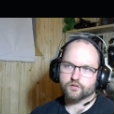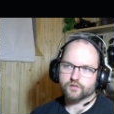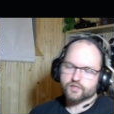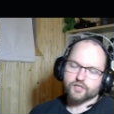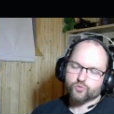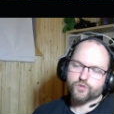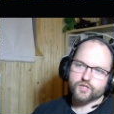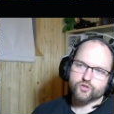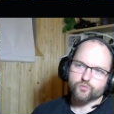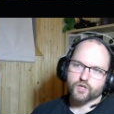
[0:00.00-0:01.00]
Since we
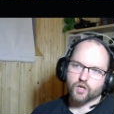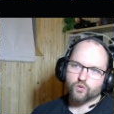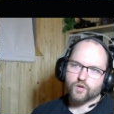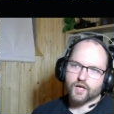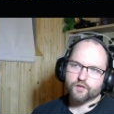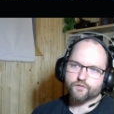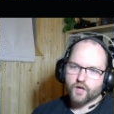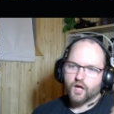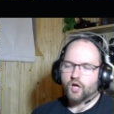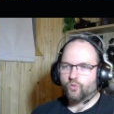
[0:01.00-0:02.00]
need to be low life,
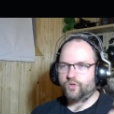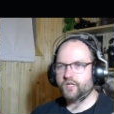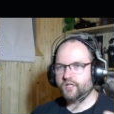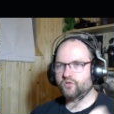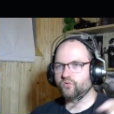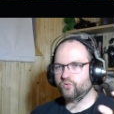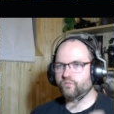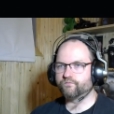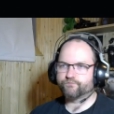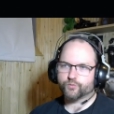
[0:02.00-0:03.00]
we need
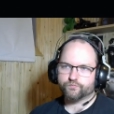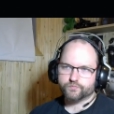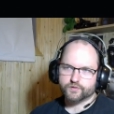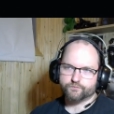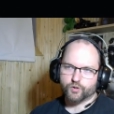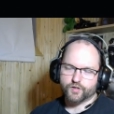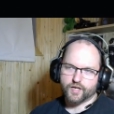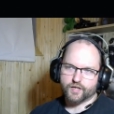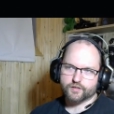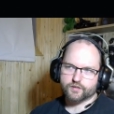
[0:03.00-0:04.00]
to
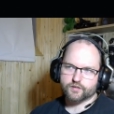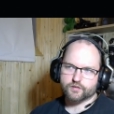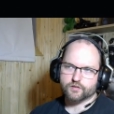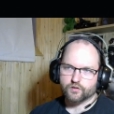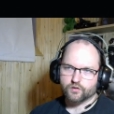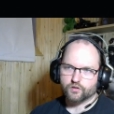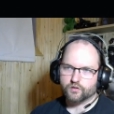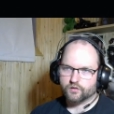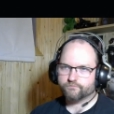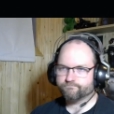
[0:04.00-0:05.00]
protect
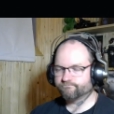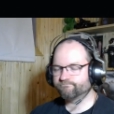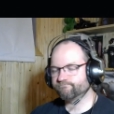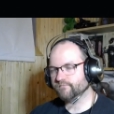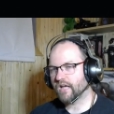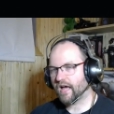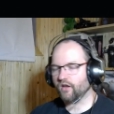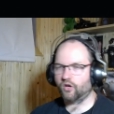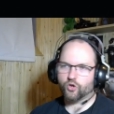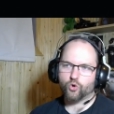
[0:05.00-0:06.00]
the
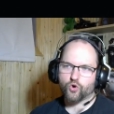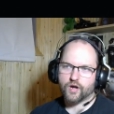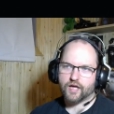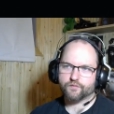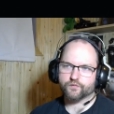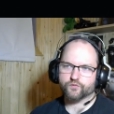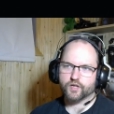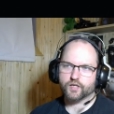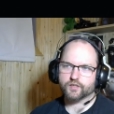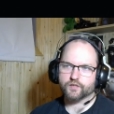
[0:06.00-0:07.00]
lower half of the
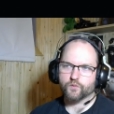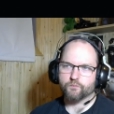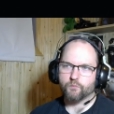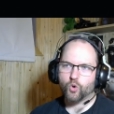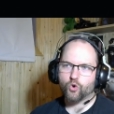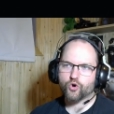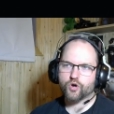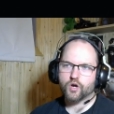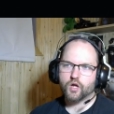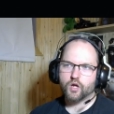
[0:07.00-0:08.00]
health even more.